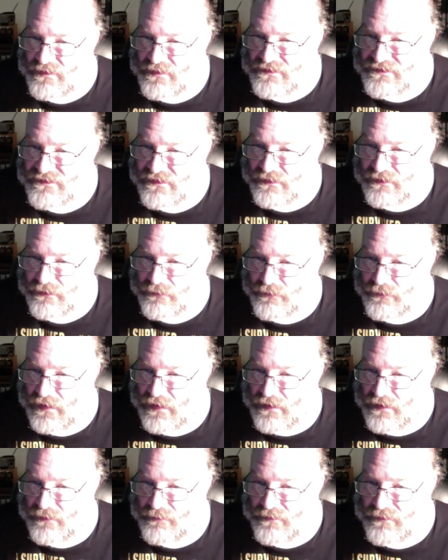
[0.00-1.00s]
still
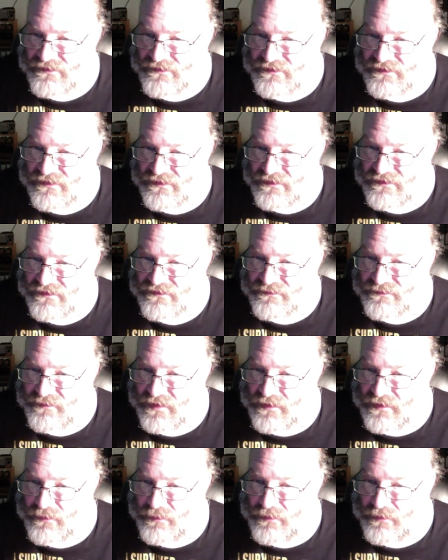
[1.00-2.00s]
around? Missing his
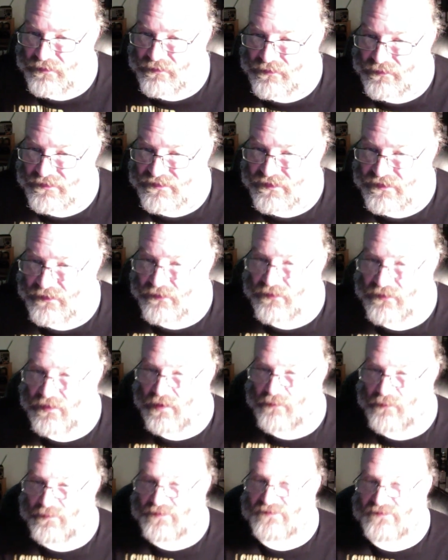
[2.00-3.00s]
Mikma was here.
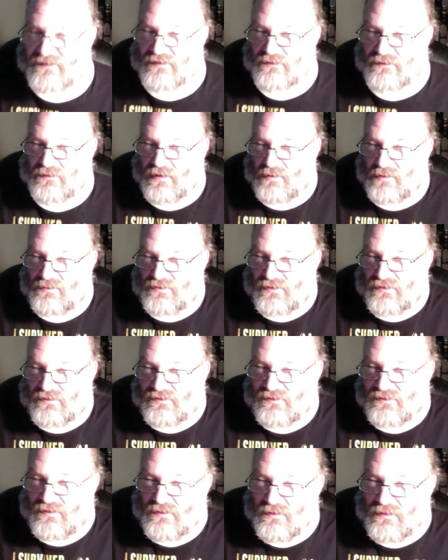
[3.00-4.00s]
Comments and grape
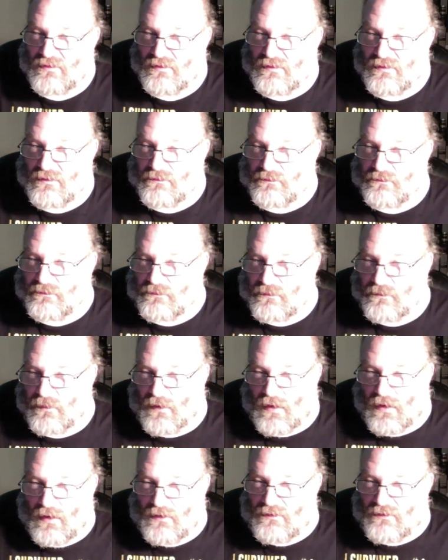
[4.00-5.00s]
juice.
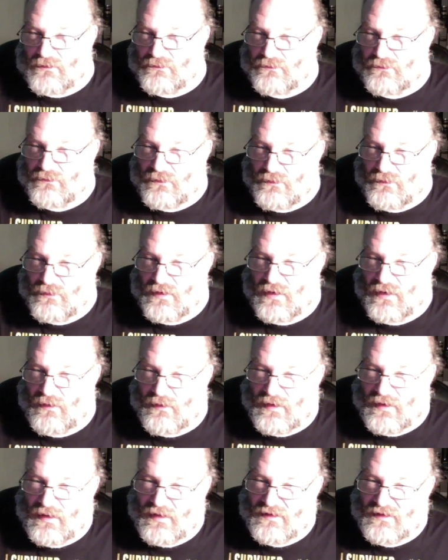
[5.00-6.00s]
I don't know how
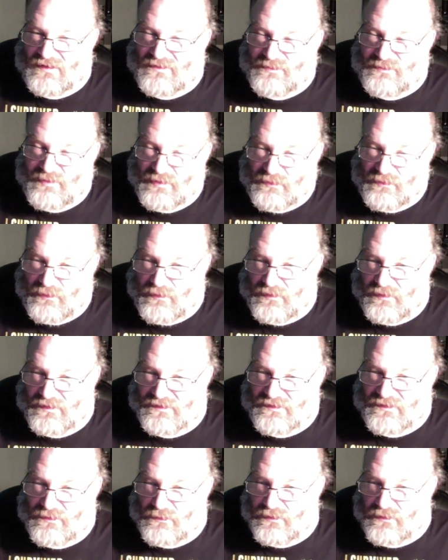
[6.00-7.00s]
Alex Piron is
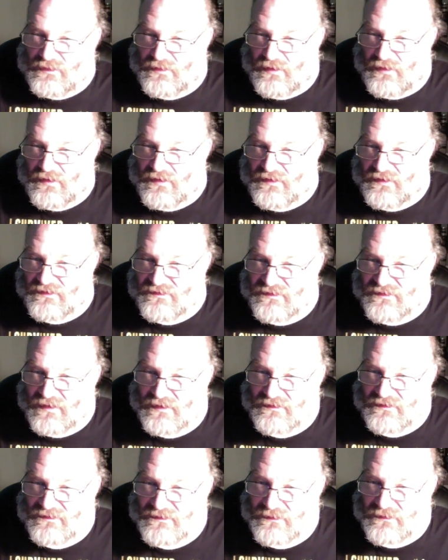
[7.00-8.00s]
doing. Like I
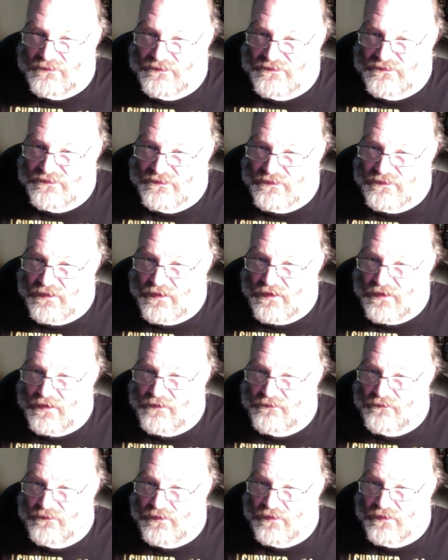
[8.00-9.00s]
said, Sneerson, I
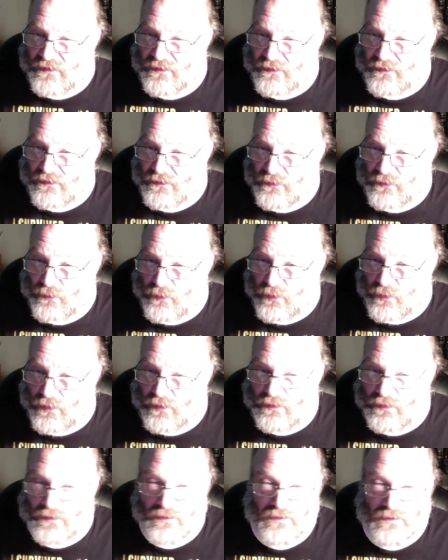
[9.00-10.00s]
have not heard a
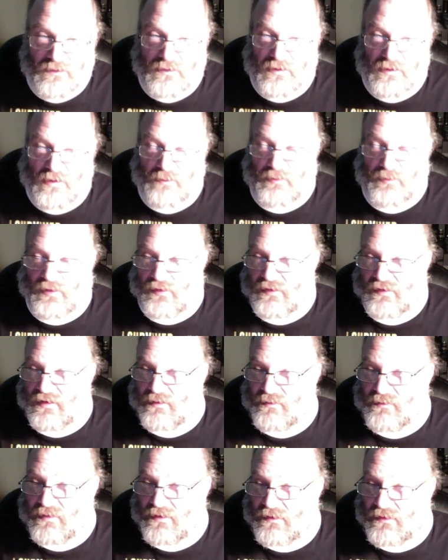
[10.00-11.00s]
word about
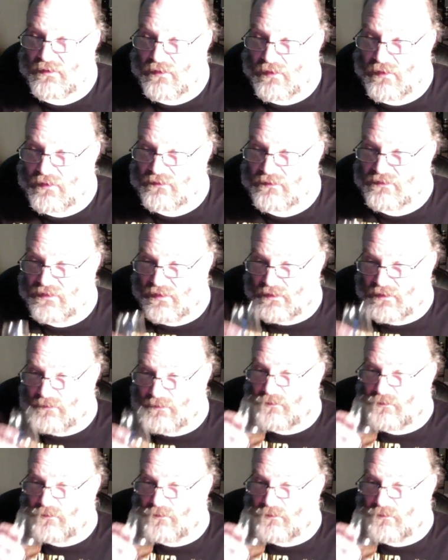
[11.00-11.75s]
him in a long time.